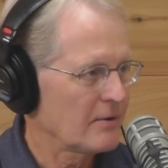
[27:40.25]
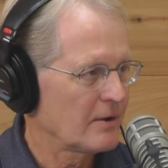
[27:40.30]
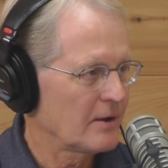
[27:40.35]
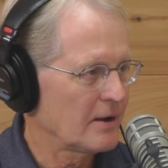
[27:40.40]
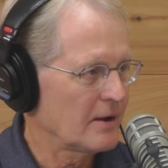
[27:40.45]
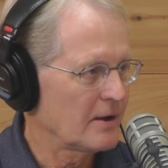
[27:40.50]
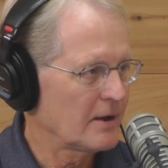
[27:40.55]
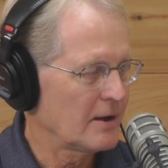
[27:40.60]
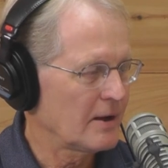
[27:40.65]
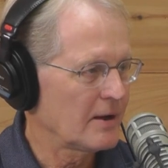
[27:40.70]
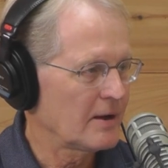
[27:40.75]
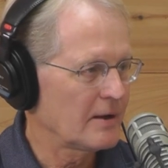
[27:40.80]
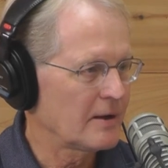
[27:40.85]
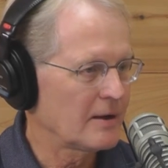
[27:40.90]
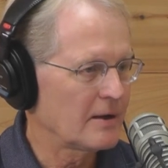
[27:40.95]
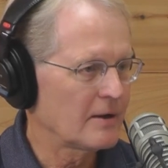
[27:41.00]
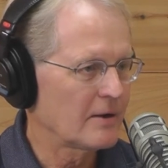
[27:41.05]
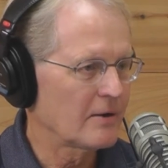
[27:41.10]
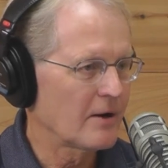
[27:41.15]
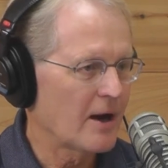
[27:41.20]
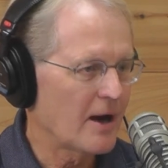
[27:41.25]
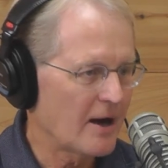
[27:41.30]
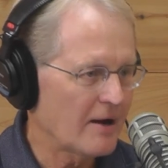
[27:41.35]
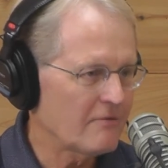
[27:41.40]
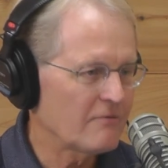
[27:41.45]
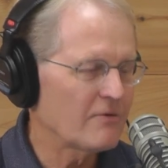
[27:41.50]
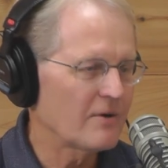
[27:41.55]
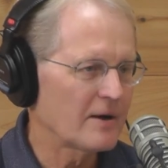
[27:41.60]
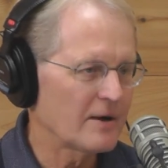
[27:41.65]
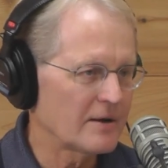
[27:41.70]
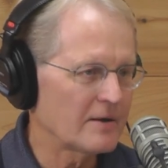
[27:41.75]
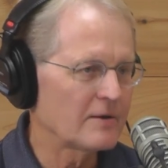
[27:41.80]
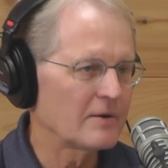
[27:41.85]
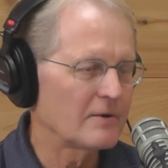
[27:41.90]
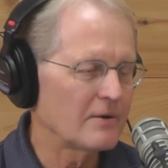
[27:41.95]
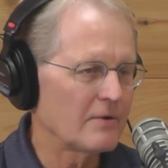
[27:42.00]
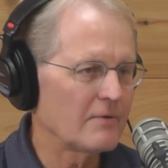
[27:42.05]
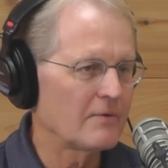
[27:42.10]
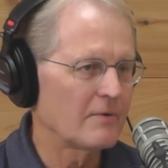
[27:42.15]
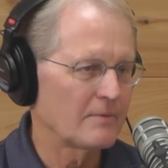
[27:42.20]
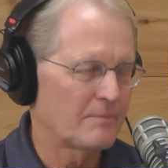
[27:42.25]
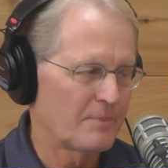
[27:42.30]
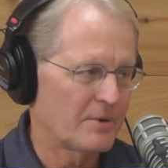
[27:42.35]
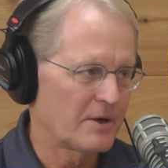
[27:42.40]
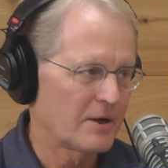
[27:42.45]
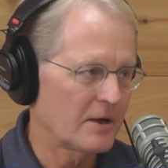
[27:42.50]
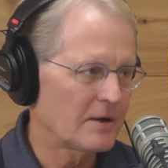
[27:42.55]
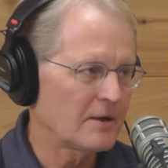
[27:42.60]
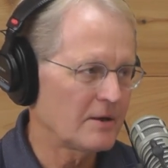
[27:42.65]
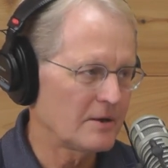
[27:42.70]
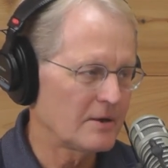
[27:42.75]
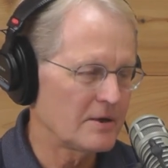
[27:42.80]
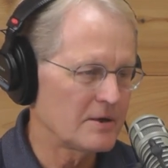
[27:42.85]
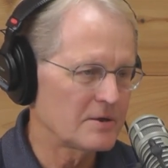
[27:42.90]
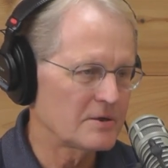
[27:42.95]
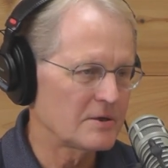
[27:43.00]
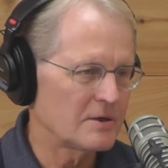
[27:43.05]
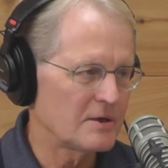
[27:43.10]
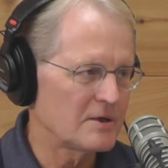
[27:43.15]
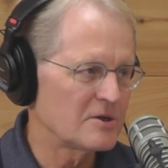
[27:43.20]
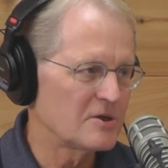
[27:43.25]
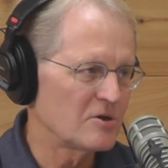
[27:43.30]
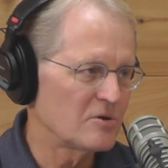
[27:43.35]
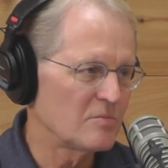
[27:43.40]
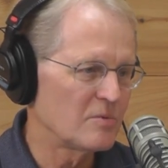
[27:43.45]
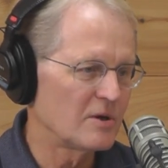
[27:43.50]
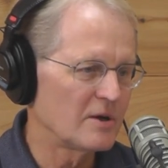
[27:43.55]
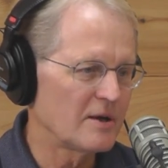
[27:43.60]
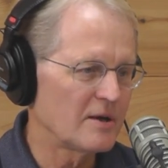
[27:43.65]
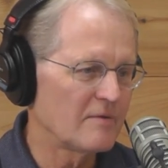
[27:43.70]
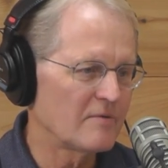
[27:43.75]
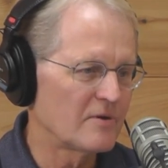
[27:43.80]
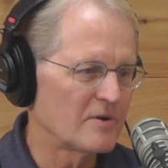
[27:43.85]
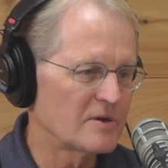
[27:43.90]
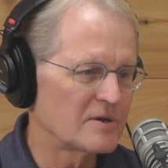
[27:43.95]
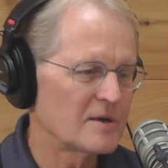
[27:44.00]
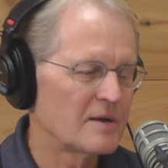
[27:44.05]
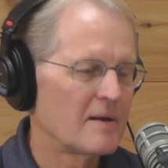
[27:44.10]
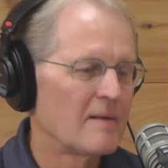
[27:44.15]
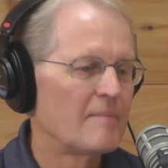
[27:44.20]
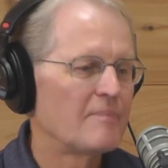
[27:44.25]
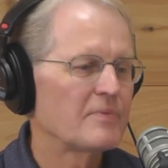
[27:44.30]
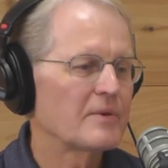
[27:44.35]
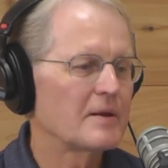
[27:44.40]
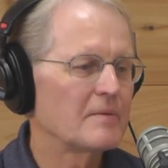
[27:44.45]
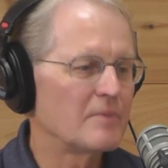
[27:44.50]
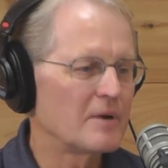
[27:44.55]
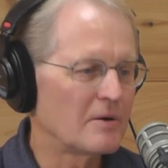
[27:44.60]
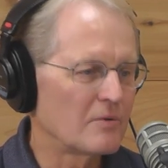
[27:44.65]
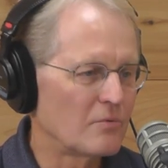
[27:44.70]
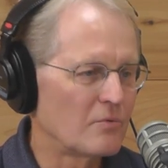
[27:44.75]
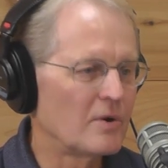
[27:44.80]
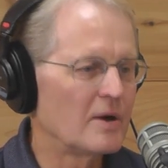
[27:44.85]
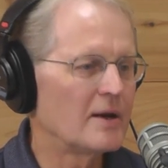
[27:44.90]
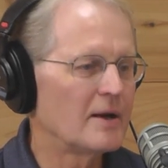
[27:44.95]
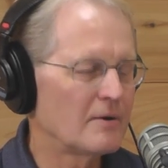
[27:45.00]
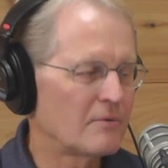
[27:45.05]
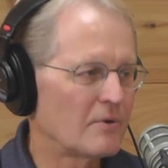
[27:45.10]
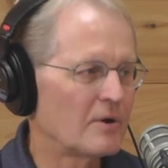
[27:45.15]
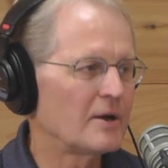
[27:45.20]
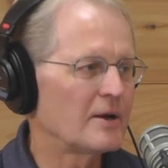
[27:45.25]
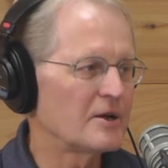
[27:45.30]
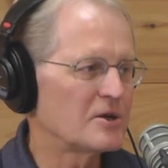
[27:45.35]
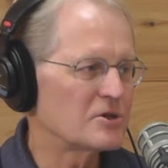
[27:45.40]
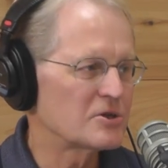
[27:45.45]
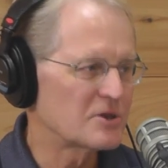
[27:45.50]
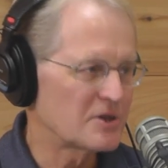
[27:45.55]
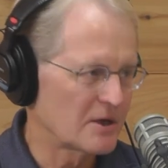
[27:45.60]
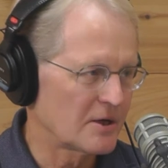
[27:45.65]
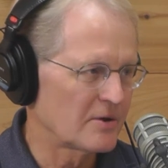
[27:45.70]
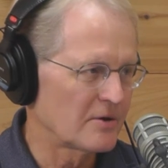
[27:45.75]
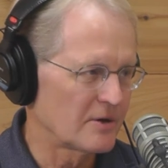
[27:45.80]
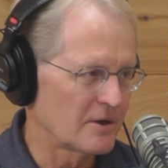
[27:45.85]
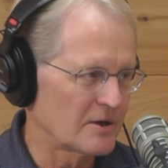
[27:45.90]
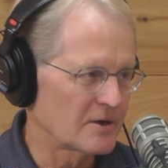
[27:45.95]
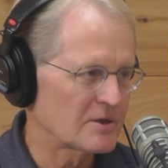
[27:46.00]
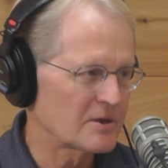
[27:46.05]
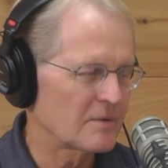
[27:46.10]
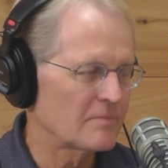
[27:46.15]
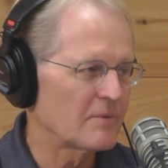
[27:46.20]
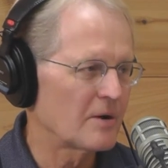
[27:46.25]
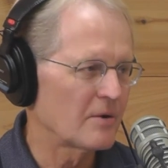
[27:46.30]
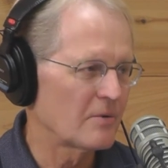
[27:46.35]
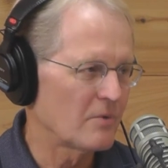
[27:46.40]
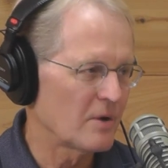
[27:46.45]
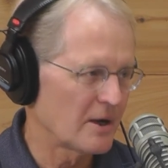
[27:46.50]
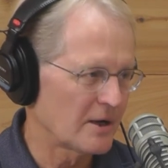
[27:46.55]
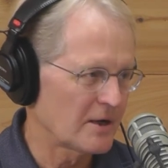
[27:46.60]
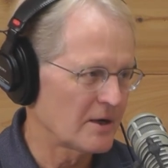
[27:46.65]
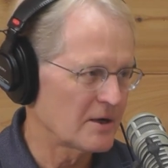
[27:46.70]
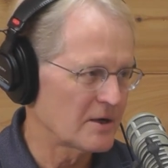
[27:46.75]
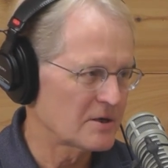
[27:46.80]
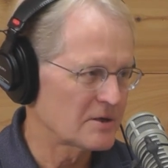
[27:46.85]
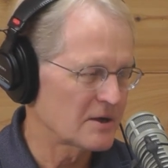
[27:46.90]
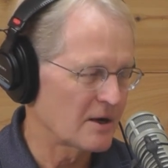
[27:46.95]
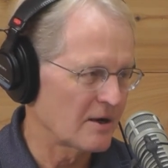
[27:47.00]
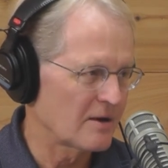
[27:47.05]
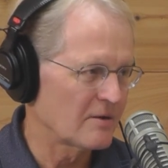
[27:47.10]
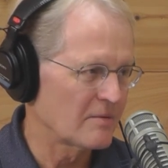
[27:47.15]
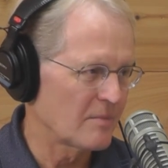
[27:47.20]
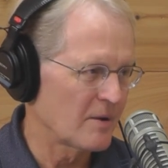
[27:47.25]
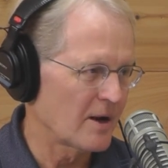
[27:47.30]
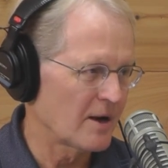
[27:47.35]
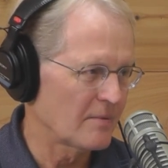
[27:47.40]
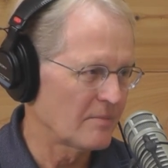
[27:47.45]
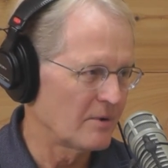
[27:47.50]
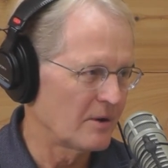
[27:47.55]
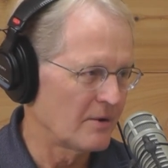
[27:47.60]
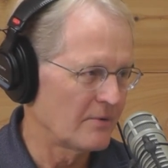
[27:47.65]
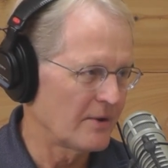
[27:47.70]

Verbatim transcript: And, and you know, I find uh, particularly these, these new believers to be really, really serious about wanting to study the Bible.